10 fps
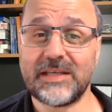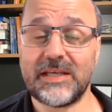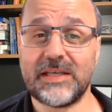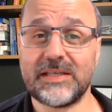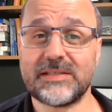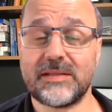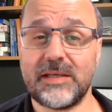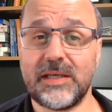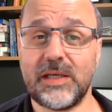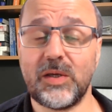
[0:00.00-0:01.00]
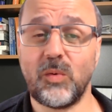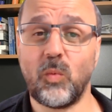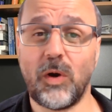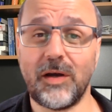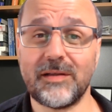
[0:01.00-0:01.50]
is the
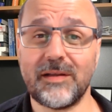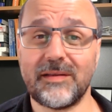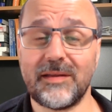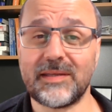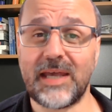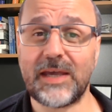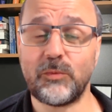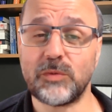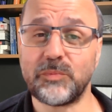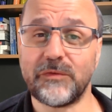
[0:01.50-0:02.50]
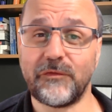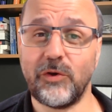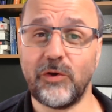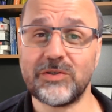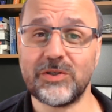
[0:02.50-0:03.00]
one that they would
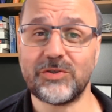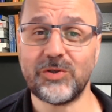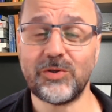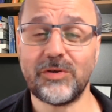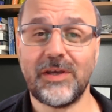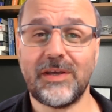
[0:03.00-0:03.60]
prefer to do